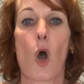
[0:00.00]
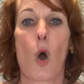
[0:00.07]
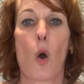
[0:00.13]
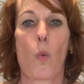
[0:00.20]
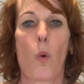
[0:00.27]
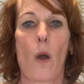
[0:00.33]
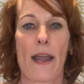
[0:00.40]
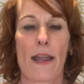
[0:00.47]

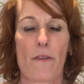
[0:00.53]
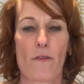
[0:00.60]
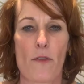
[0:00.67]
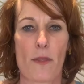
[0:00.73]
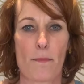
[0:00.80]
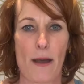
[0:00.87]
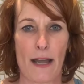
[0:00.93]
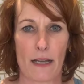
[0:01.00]
away from
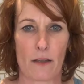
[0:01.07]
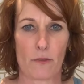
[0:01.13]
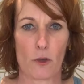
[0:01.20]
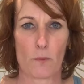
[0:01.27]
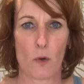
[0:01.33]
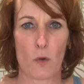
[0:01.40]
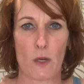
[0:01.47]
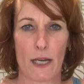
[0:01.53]
the back of your
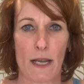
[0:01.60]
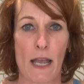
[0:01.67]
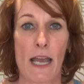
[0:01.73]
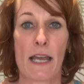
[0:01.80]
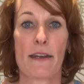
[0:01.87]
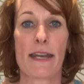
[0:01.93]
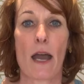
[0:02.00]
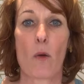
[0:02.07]
body.
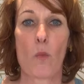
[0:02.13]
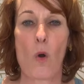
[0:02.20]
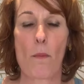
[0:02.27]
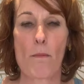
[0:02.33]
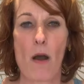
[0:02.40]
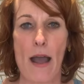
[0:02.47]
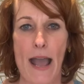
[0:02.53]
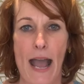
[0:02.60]
Now, what
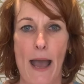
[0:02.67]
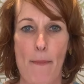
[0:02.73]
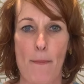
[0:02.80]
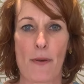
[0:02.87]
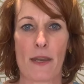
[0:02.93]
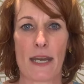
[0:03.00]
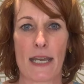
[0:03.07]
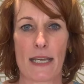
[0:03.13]
might
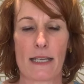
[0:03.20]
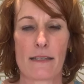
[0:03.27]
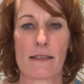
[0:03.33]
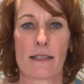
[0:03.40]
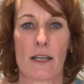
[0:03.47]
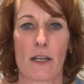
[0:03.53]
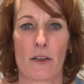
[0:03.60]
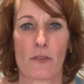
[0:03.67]
happen
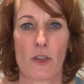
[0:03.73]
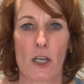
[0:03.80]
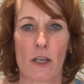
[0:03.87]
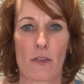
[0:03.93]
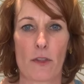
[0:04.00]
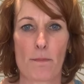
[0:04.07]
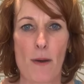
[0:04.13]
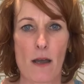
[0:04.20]
is
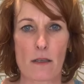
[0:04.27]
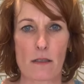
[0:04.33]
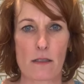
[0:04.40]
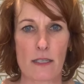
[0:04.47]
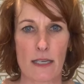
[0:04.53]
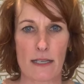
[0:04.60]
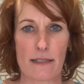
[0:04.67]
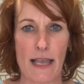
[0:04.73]
that the butt
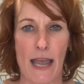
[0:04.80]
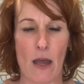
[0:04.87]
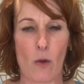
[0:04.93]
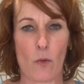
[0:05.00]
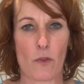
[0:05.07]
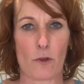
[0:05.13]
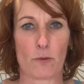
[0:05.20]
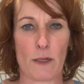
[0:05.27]
sticks
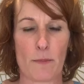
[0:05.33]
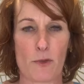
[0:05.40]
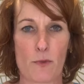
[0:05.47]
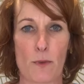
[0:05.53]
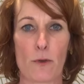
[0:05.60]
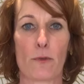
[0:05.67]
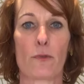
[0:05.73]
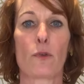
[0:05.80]
out, the ribs
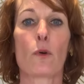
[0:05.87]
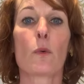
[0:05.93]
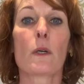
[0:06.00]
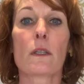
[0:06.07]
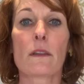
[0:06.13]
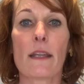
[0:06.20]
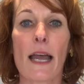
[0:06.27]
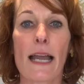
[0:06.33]
move
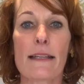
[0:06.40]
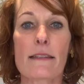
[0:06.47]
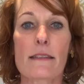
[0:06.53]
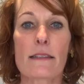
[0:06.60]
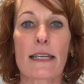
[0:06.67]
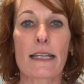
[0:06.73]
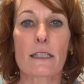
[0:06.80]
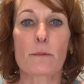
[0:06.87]
forward, the head
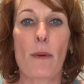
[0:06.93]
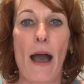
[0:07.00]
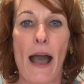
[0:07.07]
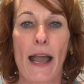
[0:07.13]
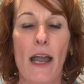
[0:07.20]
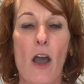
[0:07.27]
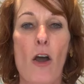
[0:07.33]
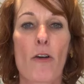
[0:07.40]
sticks
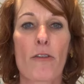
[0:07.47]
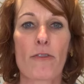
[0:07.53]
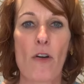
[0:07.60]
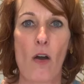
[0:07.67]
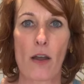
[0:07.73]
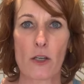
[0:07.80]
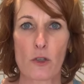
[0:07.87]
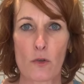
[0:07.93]
back.
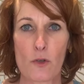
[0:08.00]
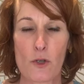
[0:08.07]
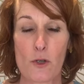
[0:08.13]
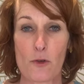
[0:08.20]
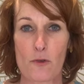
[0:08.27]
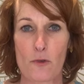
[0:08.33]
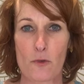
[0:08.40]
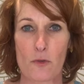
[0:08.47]
Find your
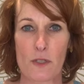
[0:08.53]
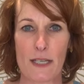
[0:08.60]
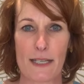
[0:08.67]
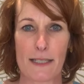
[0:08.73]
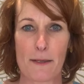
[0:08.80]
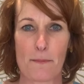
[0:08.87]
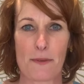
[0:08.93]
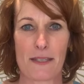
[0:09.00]
neutral
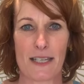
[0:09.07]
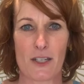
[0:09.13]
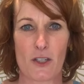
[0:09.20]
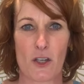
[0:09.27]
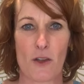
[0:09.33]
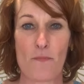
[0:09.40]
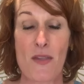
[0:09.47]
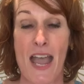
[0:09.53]
seated
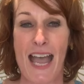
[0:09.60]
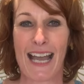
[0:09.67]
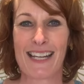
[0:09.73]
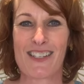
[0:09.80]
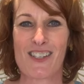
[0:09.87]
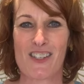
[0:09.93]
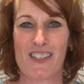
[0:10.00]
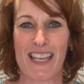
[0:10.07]
position and
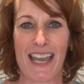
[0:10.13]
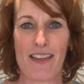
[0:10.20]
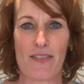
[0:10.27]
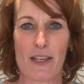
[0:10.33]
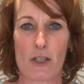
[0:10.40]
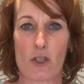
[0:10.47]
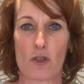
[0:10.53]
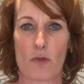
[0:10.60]
just get
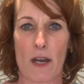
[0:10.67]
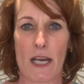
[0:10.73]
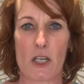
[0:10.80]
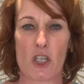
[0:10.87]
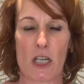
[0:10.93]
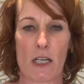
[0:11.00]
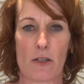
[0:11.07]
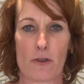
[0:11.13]
this
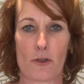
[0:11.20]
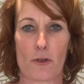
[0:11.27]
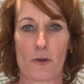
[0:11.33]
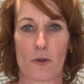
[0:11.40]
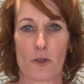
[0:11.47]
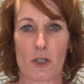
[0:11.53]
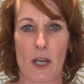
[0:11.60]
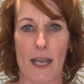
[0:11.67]
stretch into
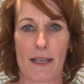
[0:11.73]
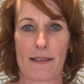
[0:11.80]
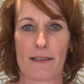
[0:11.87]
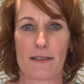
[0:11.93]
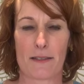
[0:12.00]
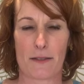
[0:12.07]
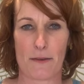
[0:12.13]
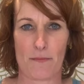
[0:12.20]
your
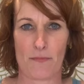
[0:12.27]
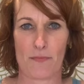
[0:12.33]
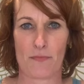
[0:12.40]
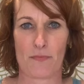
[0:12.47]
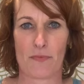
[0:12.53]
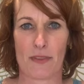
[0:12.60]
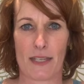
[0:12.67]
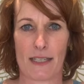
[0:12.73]
chest.
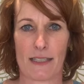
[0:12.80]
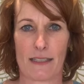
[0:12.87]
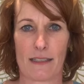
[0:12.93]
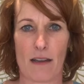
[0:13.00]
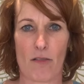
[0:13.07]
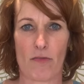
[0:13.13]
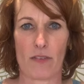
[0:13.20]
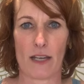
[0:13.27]

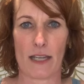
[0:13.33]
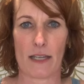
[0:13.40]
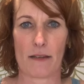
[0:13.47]
Lovely.